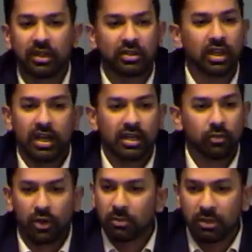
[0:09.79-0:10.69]
I said I didn't
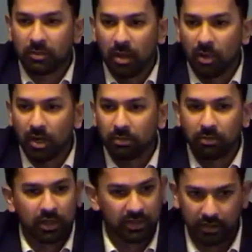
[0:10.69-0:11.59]
even want to be near my mom
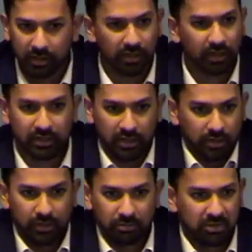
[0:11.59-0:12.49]
because, like I said,
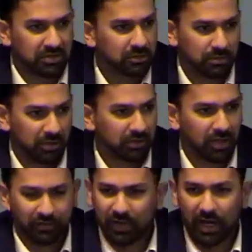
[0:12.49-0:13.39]
I'm this
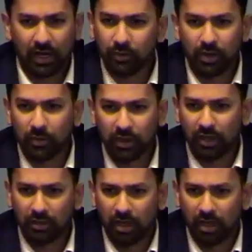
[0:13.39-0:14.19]
tough guy and whatnot.